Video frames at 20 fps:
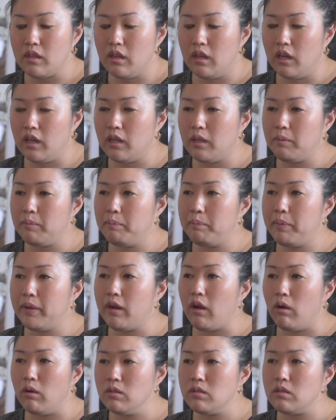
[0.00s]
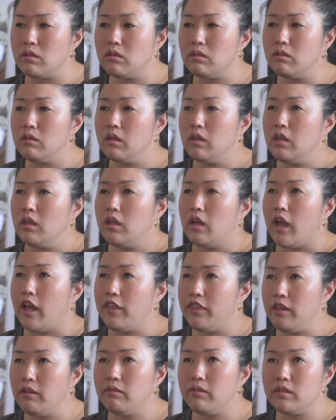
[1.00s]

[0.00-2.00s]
But also, I think